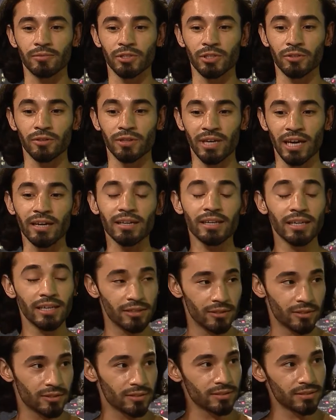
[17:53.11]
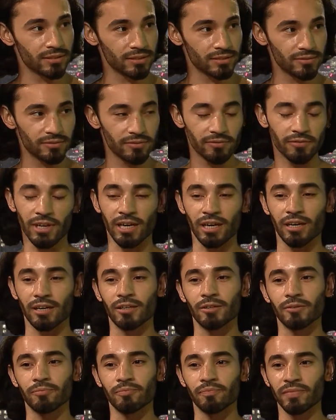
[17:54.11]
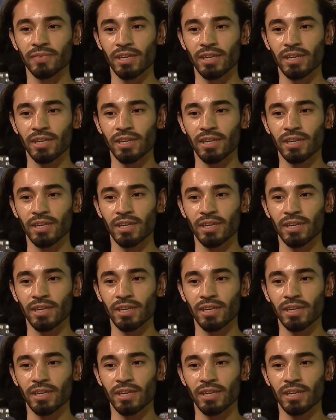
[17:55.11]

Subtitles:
you'll get killed, and